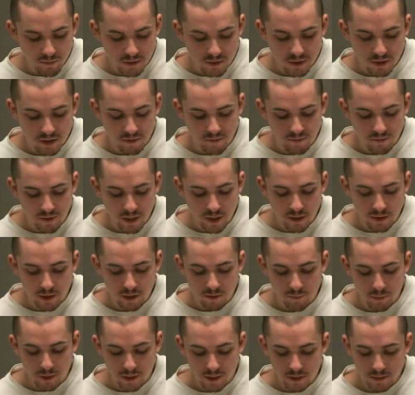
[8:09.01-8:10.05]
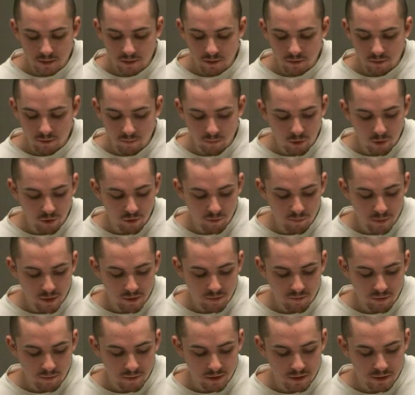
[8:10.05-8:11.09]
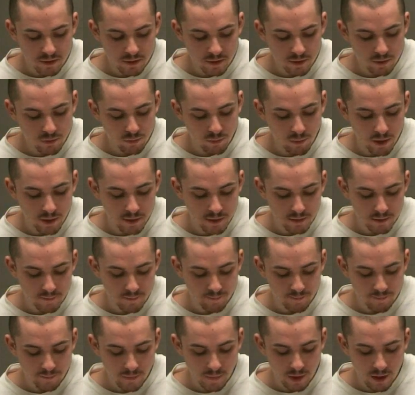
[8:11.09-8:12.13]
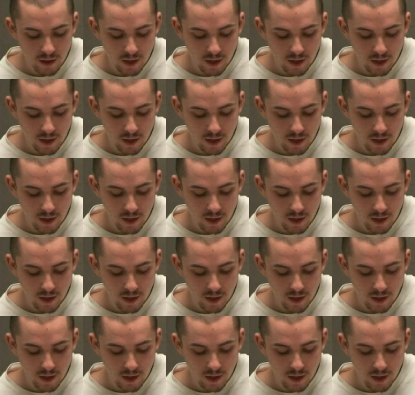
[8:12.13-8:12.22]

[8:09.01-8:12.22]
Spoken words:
was convenient because it removed me from the situation.